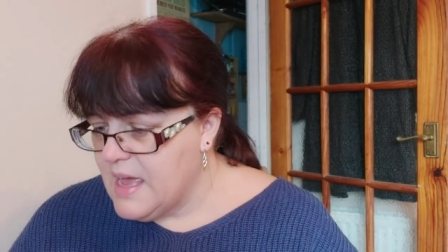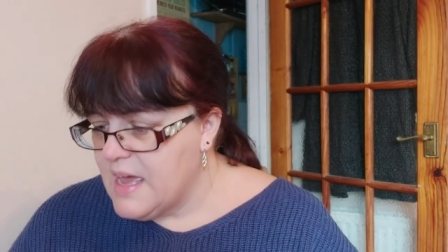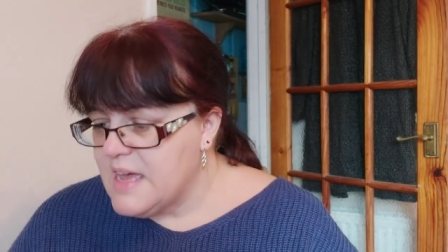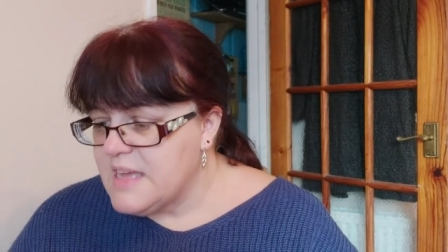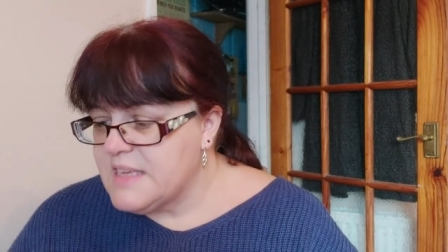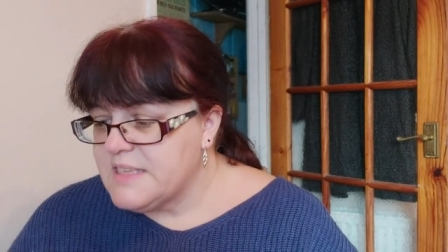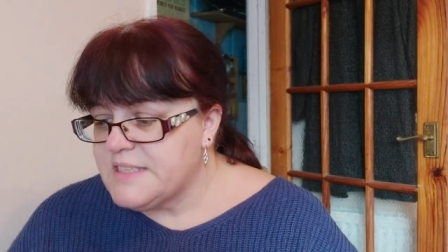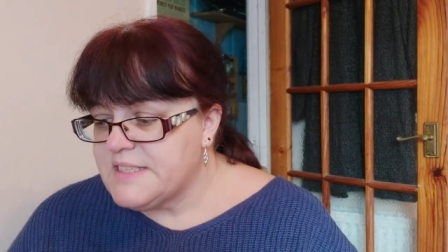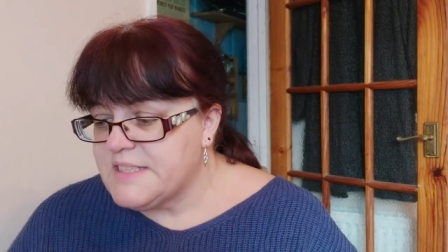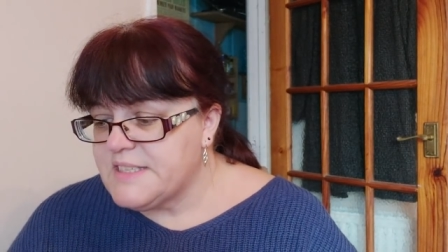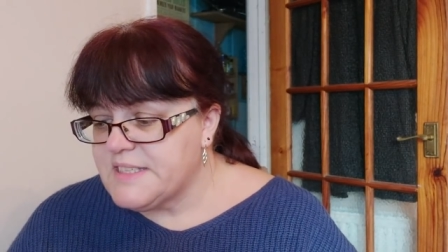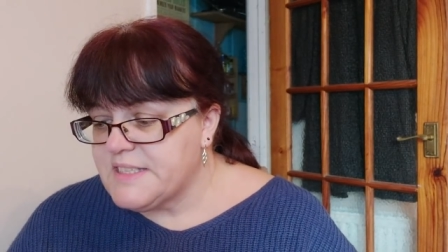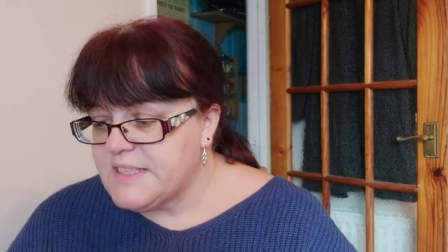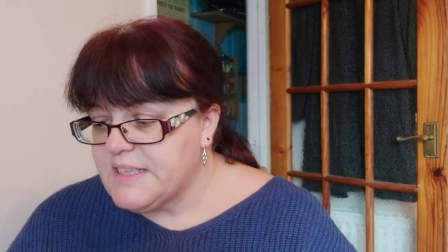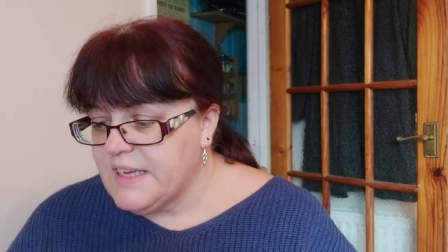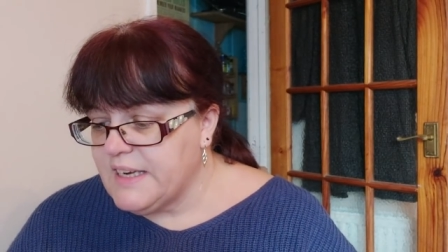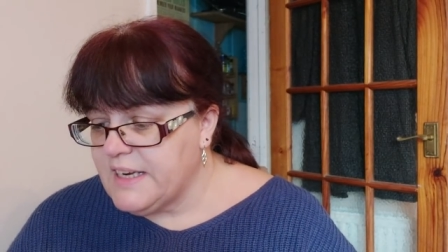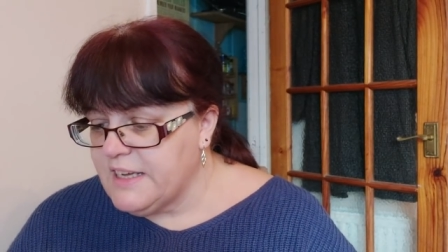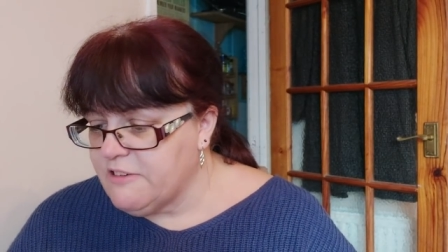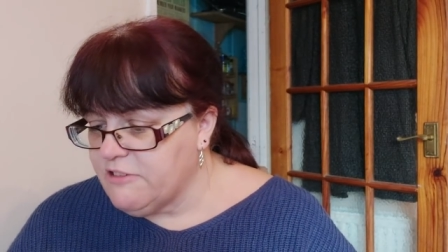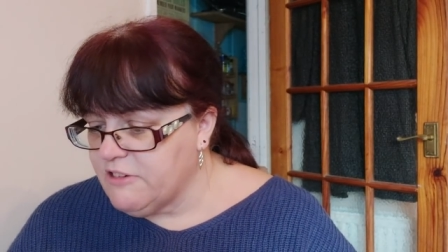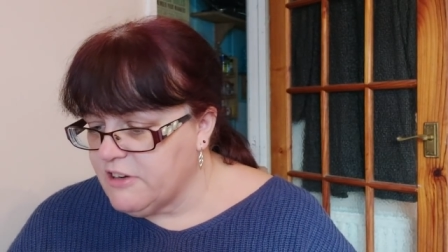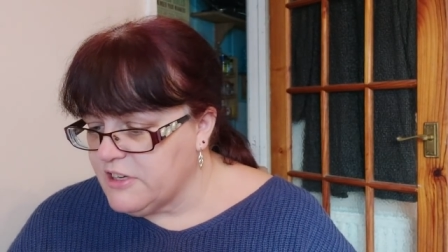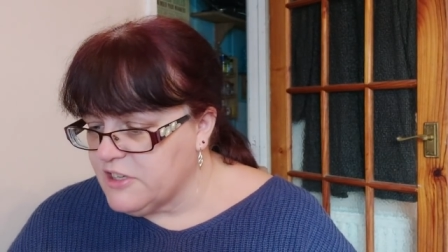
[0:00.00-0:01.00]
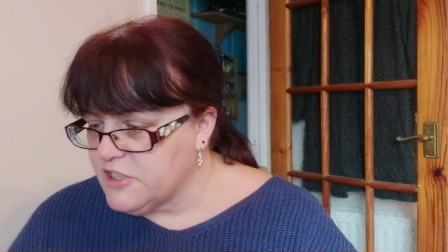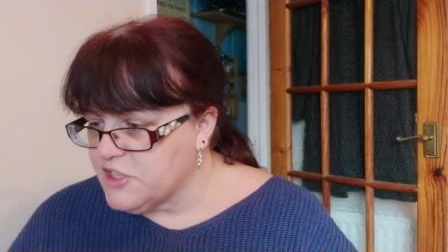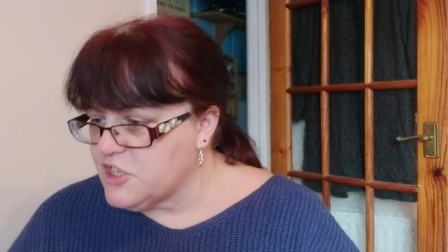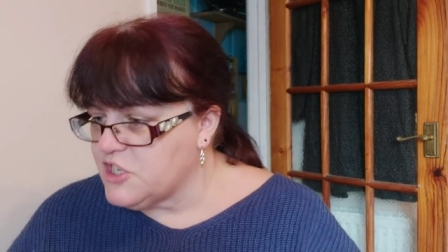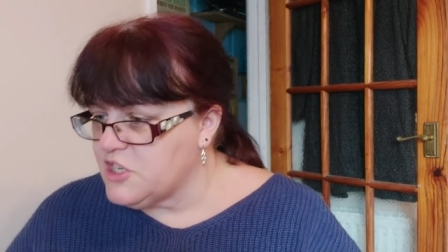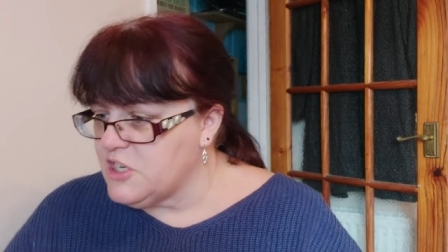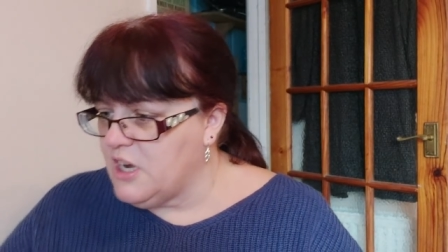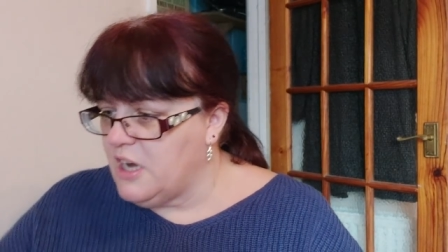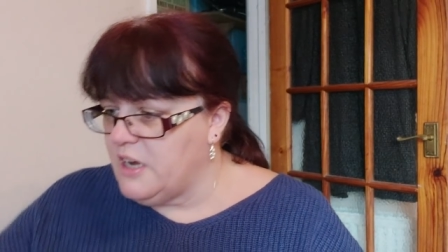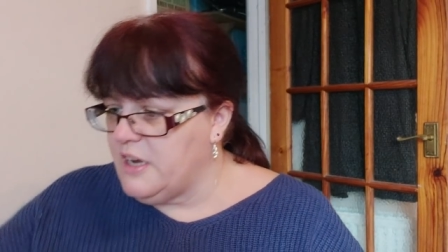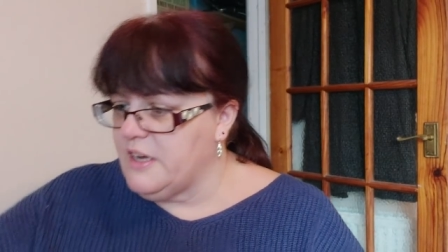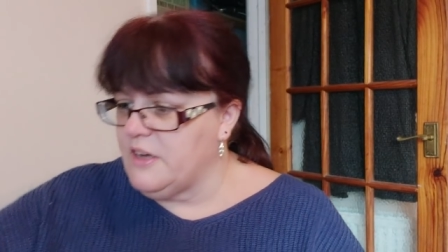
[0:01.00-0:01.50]
Skinny
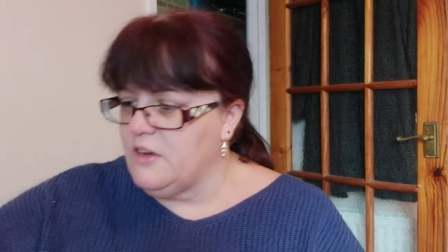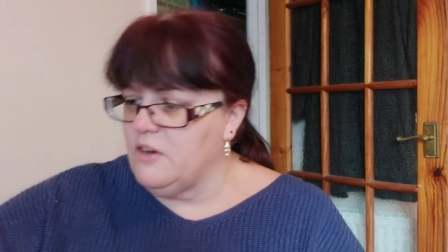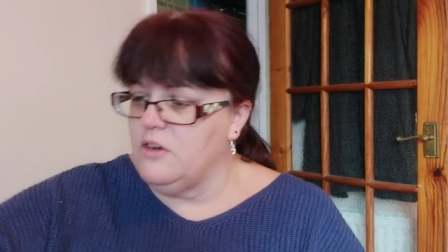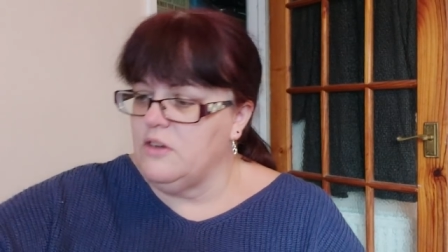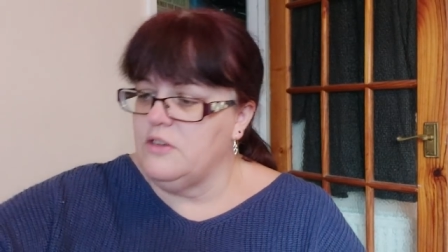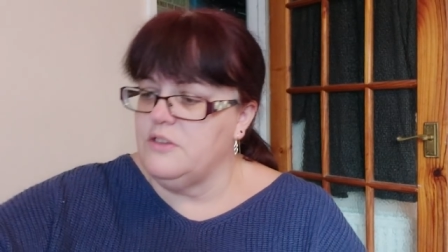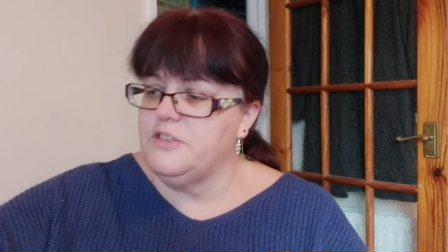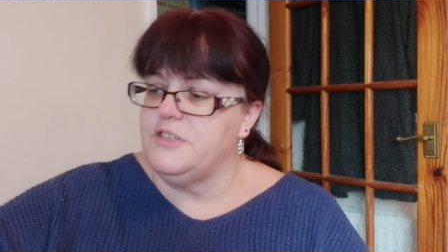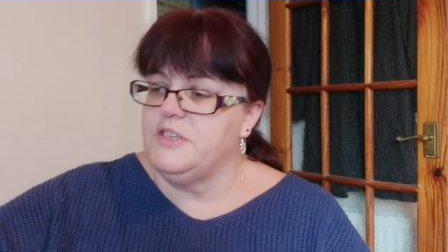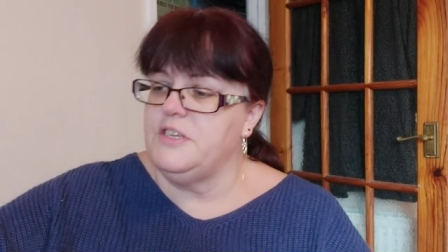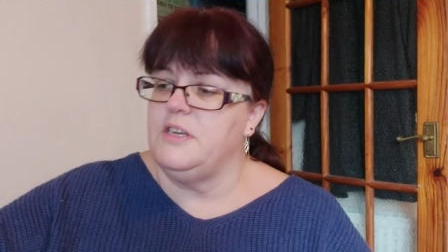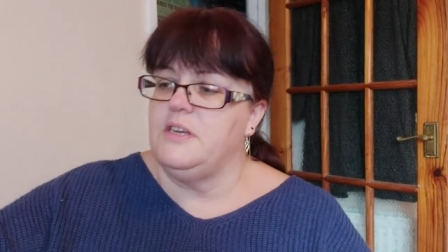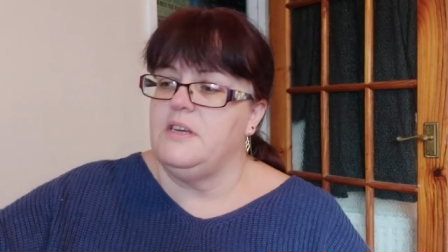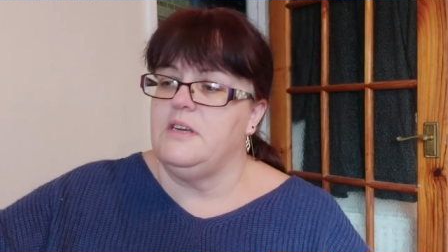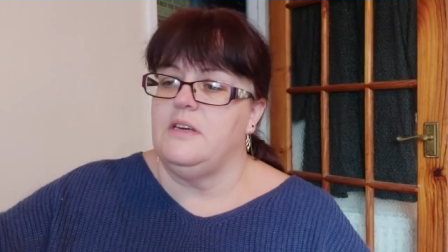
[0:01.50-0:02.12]
Crunch, I got